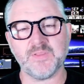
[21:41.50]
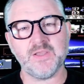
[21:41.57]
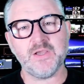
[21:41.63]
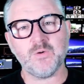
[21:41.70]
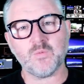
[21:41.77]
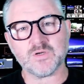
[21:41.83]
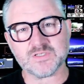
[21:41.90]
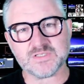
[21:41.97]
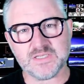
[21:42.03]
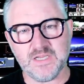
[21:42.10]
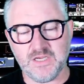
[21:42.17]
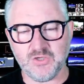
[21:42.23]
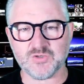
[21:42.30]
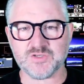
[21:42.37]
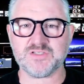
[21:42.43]
What's
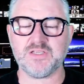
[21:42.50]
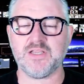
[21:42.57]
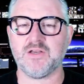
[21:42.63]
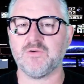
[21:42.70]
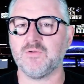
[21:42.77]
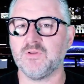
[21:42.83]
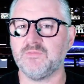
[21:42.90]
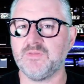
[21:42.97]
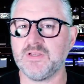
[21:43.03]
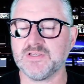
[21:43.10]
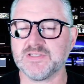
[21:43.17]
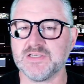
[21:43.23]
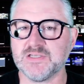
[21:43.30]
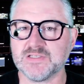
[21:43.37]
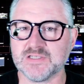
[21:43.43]
interesting in all of
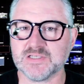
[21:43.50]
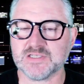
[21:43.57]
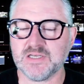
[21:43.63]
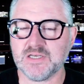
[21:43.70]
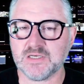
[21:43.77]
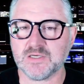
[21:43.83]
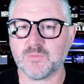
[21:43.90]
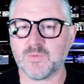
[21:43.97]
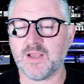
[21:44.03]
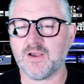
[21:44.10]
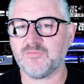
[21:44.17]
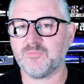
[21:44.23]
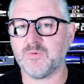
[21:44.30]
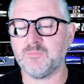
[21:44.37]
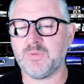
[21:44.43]
this is that Senator
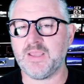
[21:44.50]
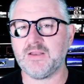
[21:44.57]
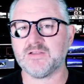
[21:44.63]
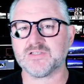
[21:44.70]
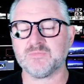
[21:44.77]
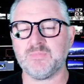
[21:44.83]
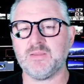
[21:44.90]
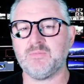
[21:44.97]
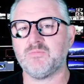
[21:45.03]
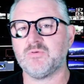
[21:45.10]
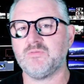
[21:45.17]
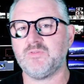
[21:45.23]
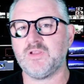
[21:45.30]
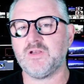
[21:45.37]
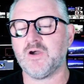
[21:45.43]
Ralph Babet is a member
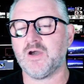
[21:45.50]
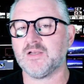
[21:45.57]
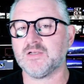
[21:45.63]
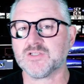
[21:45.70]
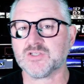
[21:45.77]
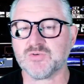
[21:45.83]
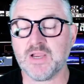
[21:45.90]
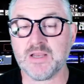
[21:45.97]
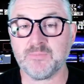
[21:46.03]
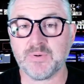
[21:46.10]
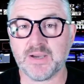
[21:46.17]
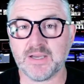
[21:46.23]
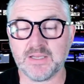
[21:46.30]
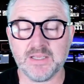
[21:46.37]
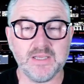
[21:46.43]
of the United Australia
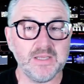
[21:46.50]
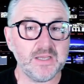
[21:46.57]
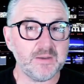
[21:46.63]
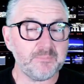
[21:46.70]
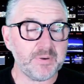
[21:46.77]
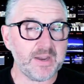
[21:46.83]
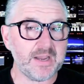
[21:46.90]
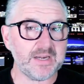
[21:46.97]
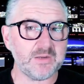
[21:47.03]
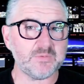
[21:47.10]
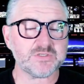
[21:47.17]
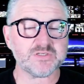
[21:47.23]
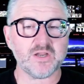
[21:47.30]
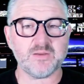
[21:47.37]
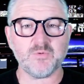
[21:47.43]
Party, a party
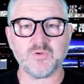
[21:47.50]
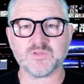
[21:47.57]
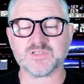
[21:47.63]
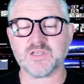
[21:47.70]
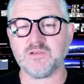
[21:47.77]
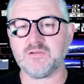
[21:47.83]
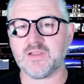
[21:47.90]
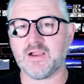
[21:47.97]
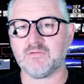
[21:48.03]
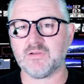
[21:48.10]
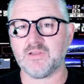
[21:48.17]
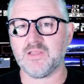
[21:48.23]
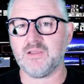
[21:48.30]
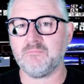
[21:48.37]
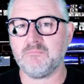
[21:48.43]
which I'm also
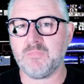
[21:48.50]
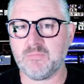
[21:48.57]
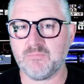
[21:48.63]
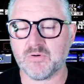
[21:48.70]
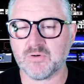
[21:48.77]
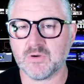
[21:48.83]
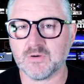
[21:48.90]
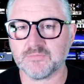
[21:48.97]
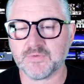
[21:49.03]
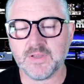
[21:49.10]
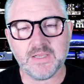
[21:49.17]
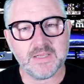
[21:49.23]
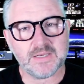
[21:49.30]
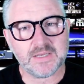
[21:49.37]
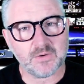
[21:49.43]
currently a member of.
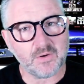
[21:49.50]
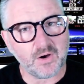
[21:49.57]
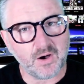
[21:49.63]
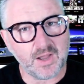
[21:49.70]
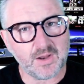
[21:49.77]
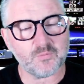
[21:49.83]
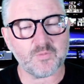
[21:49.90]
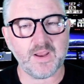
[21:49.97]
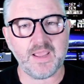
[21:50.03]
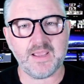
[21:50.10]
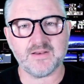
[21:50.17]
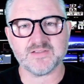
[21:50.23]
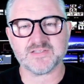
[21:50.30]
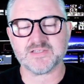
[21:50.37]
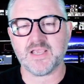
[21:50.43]
Now, I ran
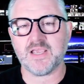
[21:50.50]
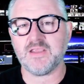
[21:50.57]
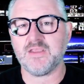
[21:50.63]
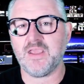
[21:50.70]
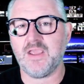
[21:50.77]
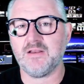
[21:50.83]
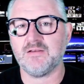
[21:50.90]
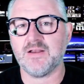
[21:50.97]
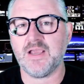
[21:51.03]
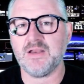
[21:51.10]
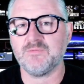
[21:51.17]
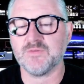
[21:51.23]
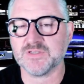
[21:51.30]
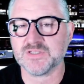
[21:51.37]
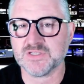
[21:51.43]
as a candidate
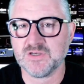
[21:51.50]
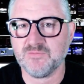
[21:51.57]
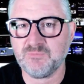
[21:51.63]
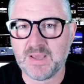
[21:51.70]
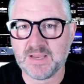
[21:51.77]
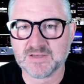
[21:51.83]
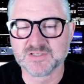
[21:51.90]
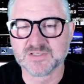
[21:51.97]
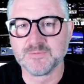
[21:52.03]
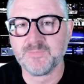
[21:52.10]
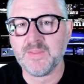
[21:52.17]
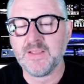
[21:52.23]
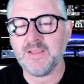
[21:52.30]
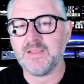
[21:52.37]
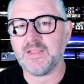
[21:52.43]
for the seat of Paterson
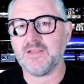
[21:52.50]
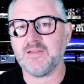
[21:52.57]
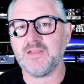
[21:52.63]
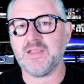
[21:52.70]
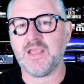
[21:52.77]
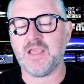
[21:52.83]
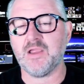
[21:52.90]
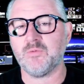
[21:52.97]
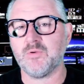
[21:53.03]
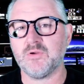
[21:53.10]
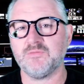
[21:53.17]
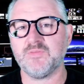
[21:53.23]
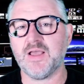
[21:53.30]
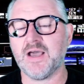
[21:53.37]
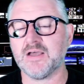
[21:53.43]
in the area
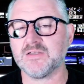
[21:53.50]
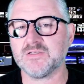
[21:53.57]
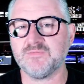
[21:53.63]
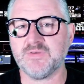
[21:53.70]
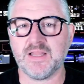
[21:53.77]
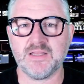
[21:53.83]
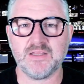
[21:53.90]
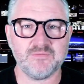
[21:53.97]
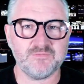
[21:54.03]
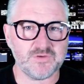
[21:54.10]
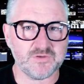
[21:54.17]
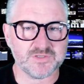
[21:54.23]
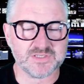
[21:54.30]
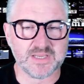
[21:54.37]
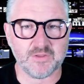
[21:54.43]
of the Hunter Valley of
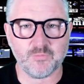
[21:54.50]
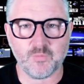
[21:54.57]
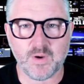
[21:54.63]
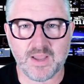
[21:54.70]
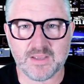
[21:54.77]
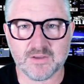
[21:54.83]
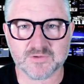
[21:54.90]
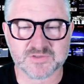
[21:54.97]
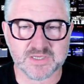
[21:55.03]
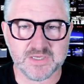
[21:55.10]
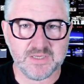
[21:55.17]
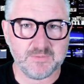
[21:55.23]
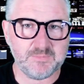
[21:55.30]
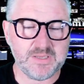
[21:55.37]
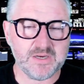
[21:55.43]
New South Wales,
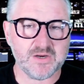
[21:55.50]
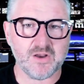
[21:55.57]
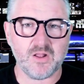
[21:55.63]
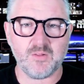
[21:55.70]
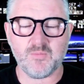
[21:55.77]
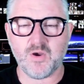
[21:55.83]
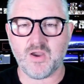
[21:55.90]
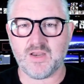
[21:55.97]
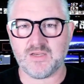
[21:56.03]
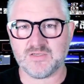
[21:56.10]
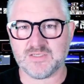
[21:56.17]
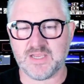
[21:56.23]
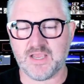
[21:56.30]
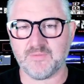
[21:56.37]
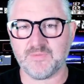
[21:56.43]
big coal mining
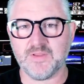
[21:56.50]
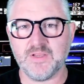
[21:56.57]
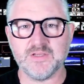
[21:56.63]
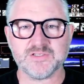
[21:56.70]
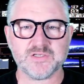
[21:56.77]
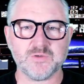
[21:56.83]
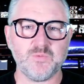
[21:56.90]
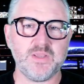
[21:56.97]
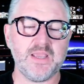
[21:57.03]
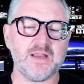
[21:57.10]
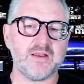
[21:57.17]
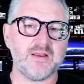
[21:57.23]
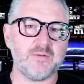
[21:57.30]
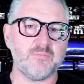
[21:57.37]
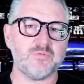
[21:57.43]
town. So we had a
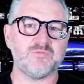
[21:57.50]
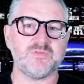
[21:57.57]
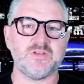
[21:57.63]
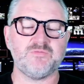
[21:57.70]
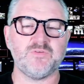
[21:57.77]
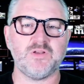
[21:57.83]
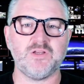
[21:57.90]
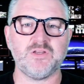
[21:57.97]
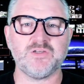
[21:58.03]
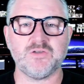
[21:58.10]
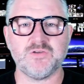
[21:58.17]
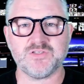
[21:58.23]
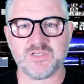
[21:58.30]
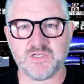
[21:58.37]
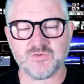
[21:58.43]
number of different
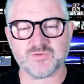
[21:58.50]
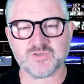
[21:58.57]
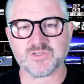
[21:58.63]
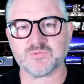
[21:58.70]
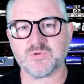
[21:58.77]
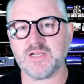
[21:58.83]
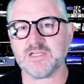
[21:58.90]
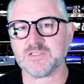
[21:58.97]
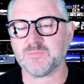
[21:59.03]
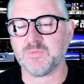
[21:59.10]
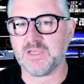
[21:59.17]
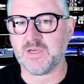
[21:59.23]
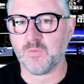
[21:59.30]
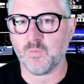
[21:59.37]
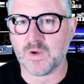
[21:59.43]
issues, interest rates
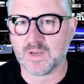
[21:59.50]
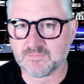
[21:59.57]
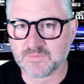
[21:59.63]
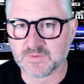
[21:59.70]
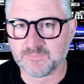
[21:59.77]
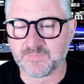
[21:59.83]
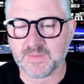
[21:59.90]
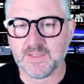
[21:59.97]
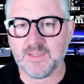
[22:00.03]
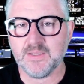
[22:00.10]
being one of them.